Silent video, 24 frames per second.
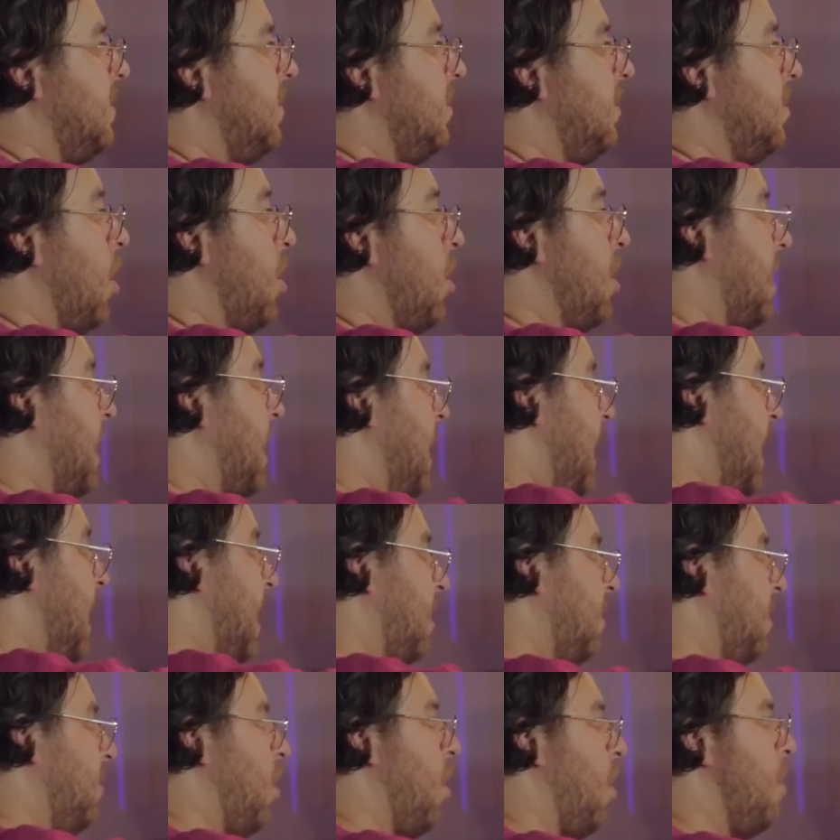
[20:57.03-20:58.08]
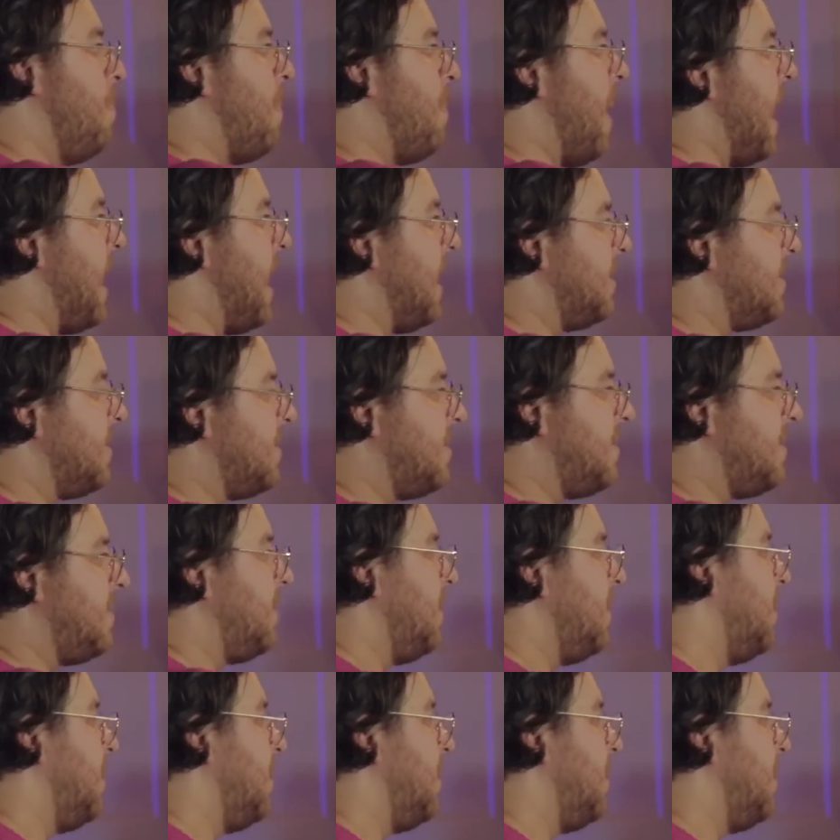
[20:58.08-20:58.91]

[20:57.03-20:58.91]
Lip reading: no kick, no bass,